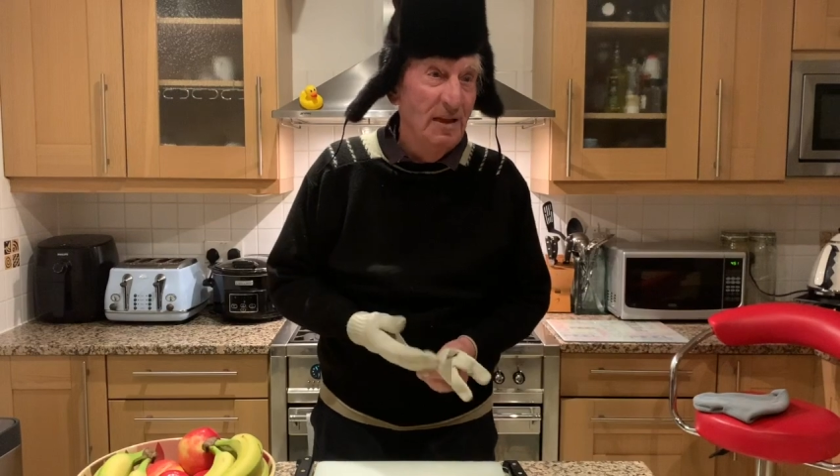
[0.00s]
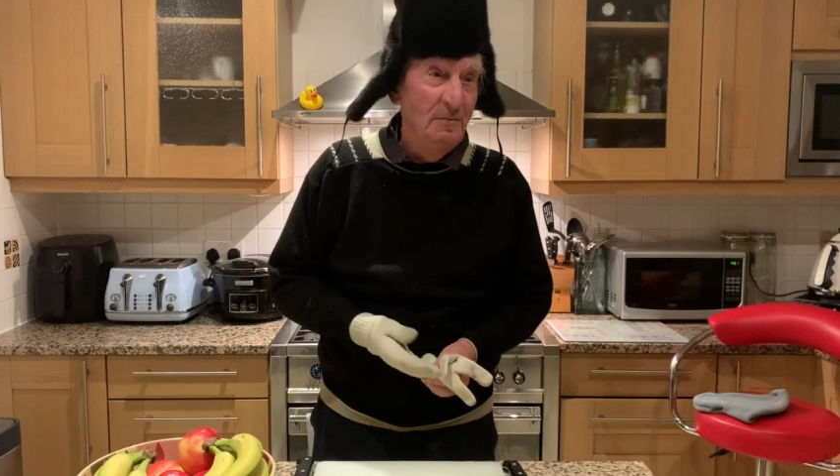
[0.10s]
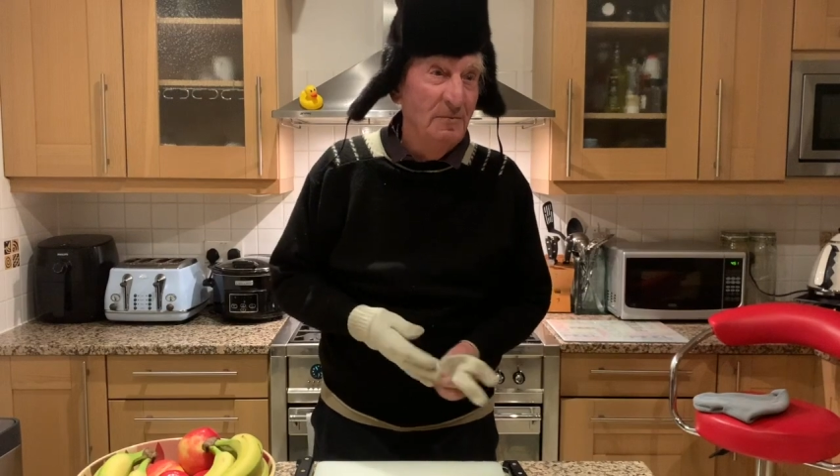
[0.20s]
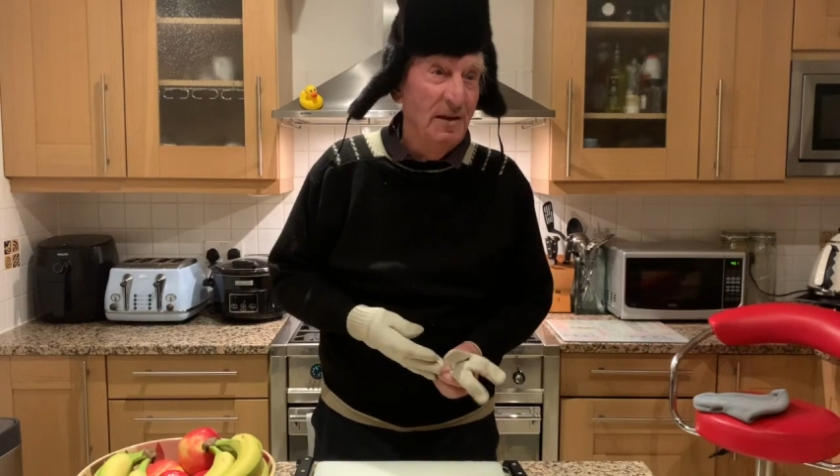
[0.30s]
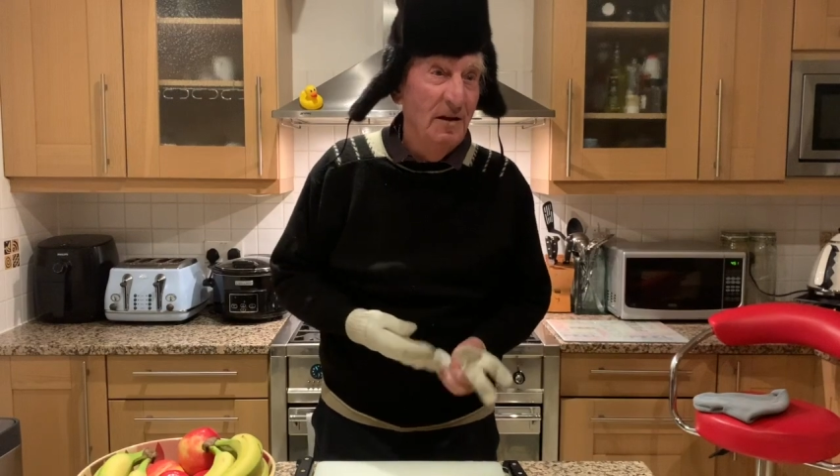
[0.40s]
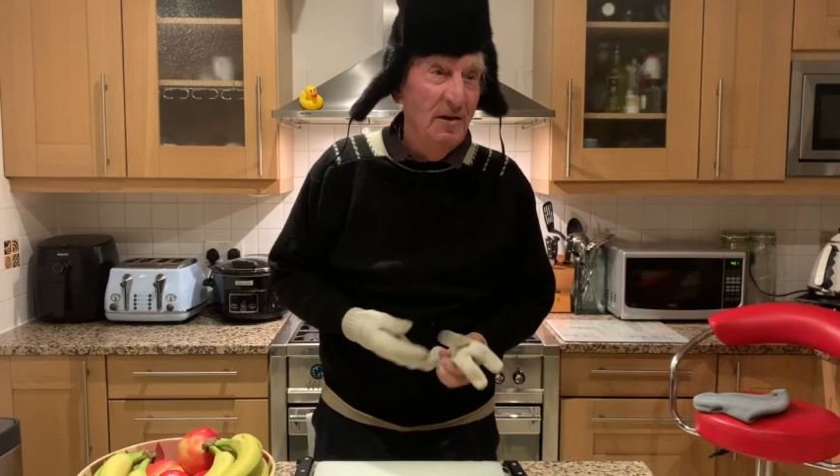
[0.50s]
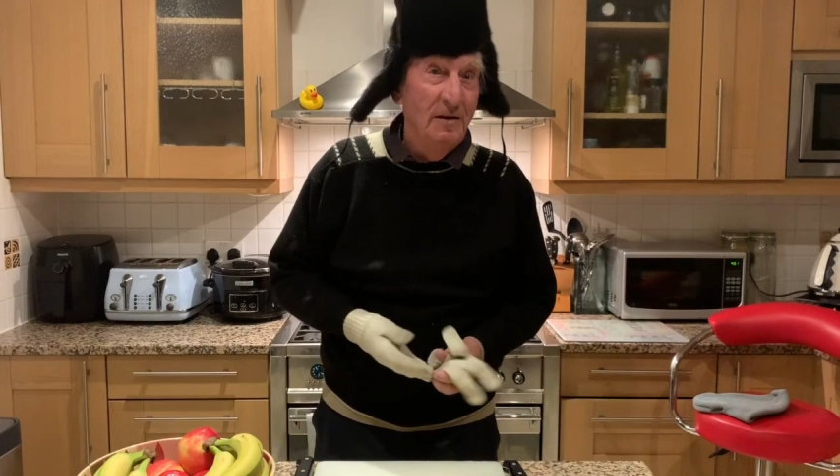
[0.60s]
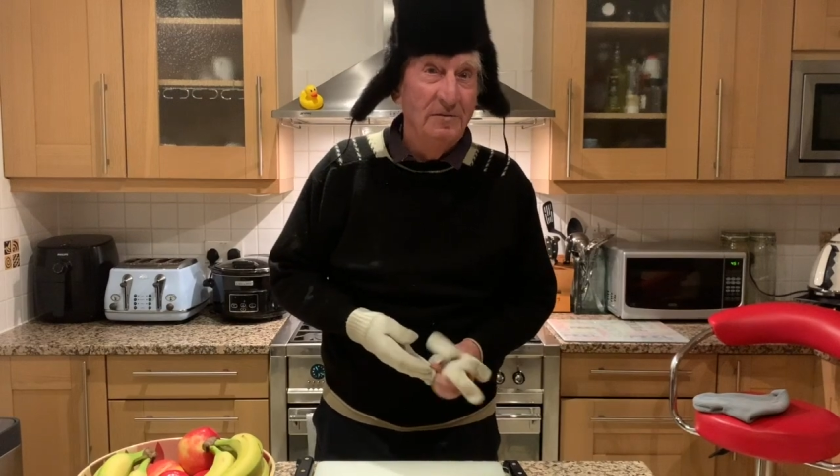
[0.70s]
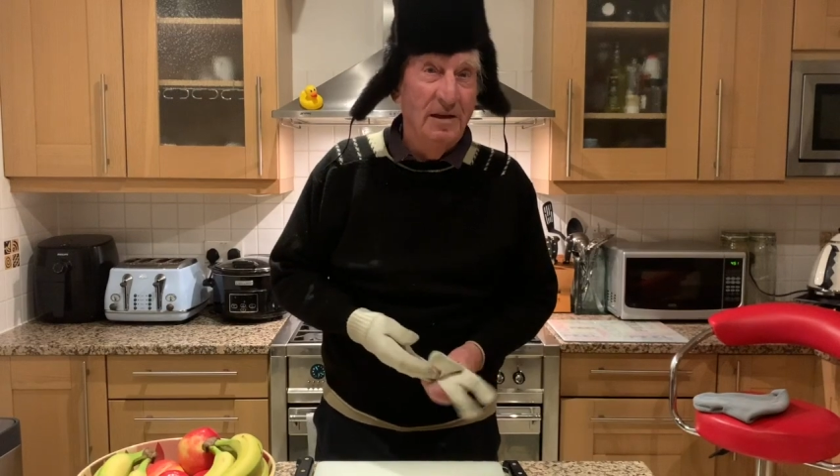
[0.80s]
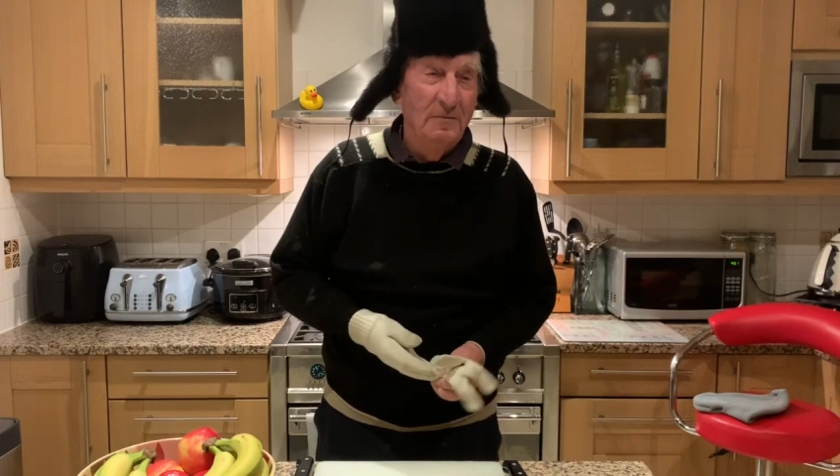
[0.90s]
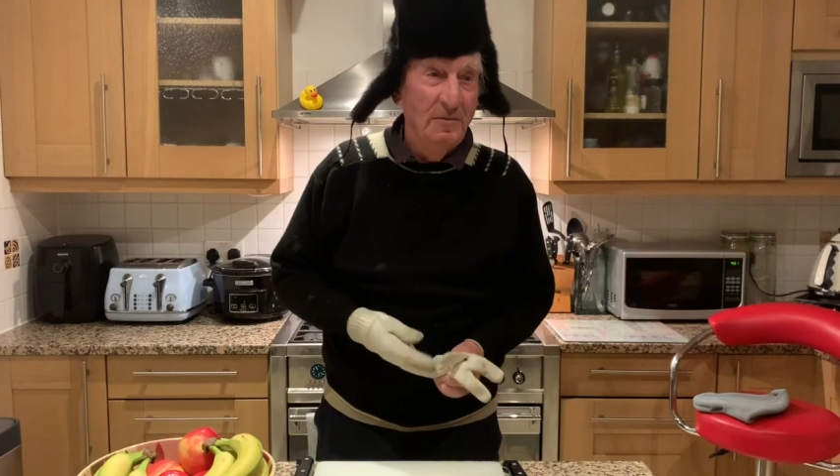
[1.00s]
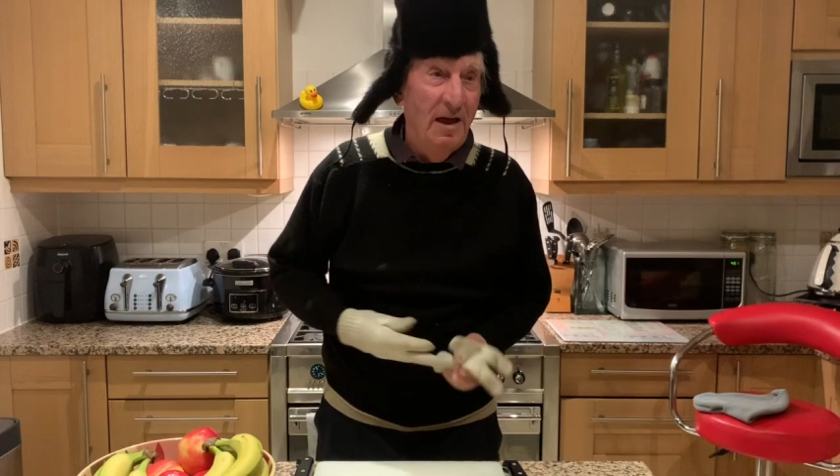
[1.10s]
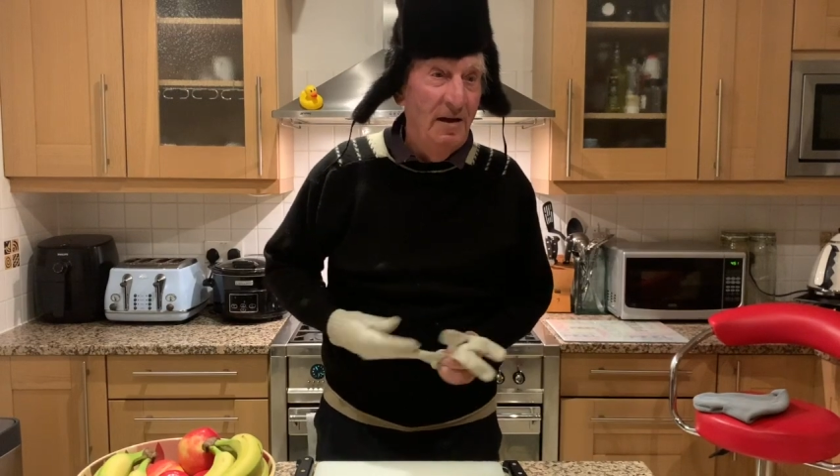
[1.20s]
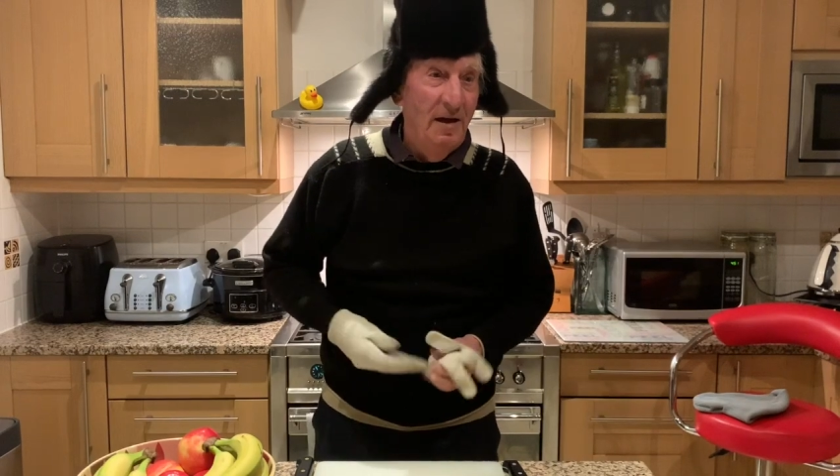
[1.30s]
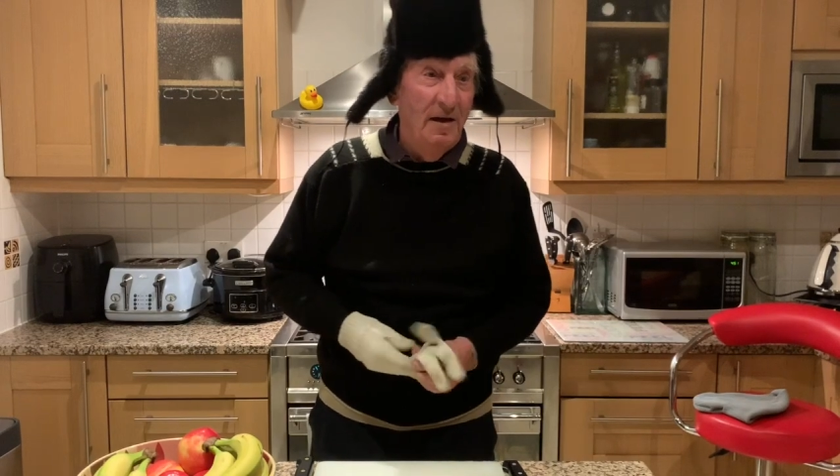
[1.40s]
No,
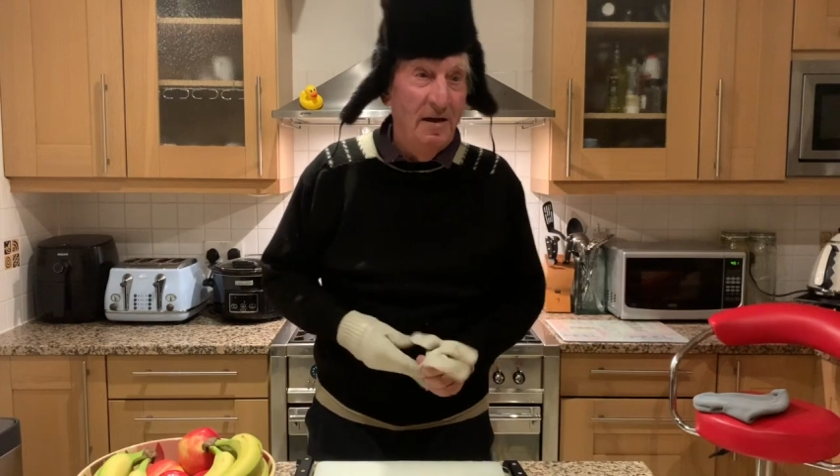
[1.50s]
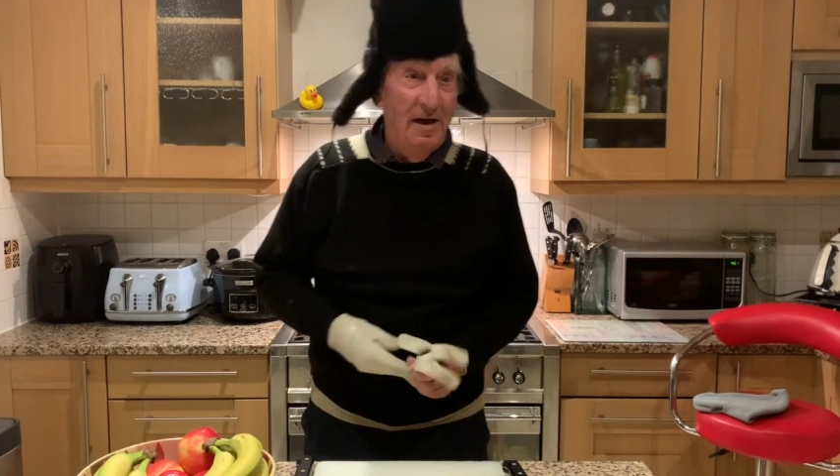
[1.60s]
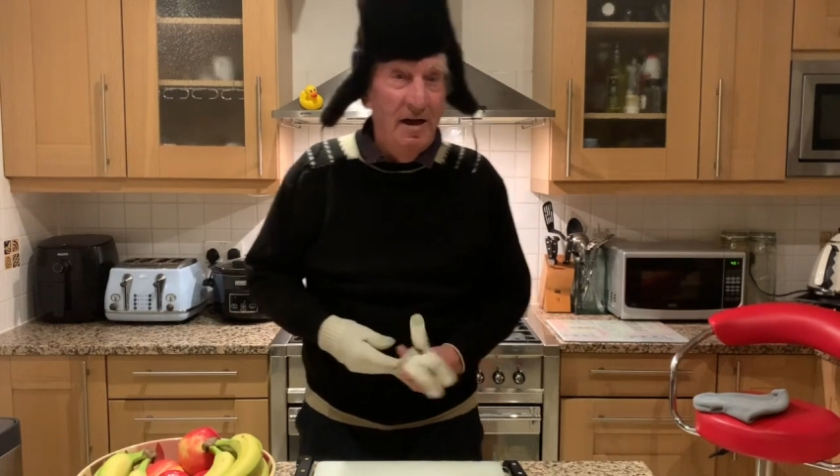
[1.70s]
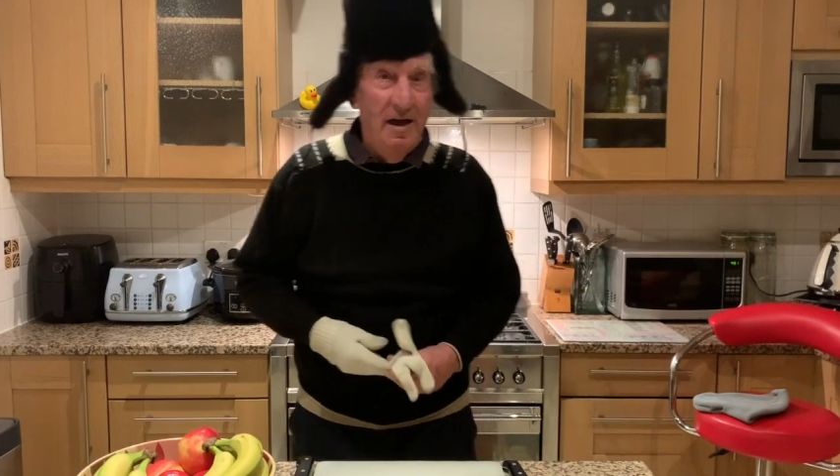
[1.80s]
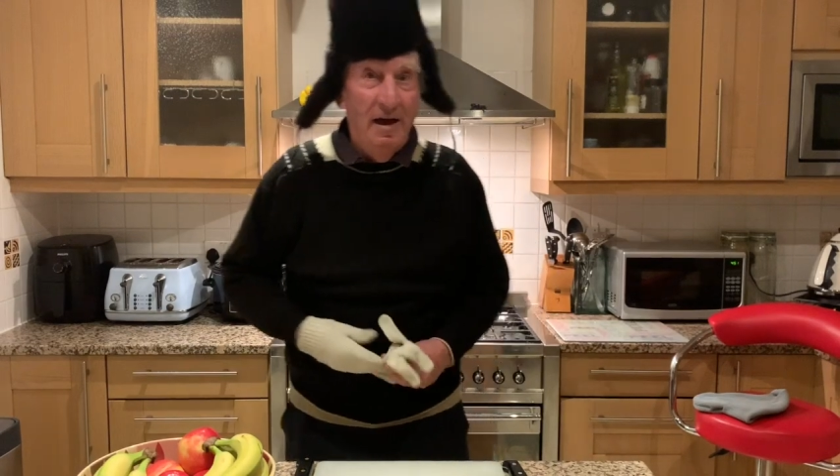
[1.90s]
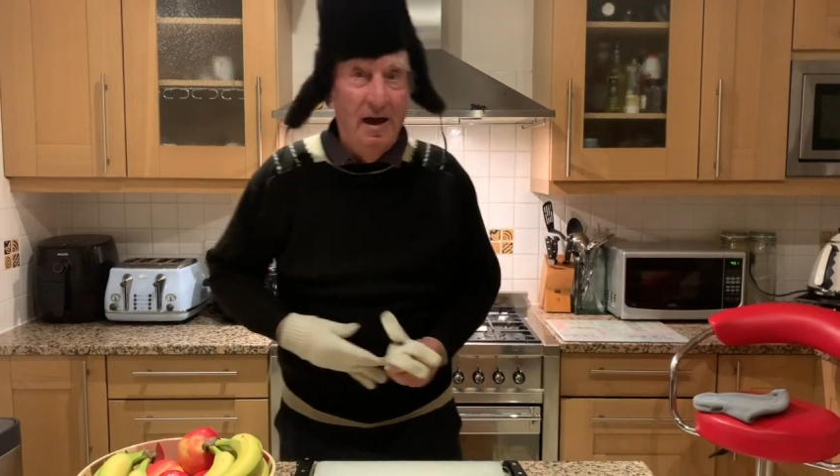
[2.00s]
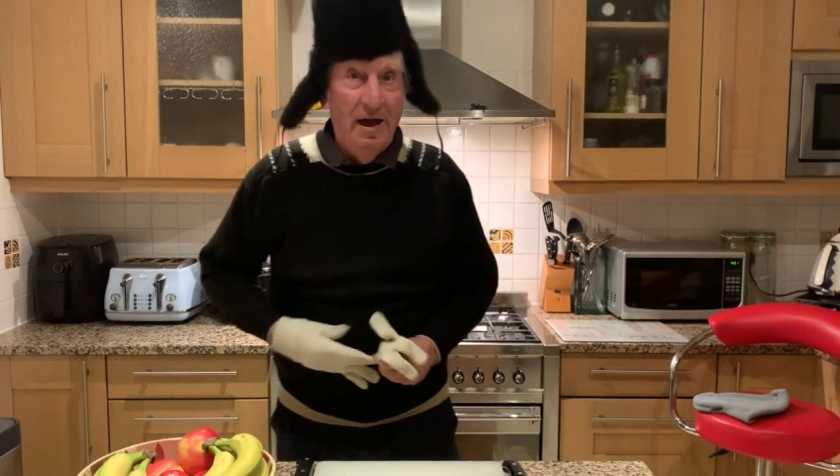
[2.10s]
I'm sure they don't.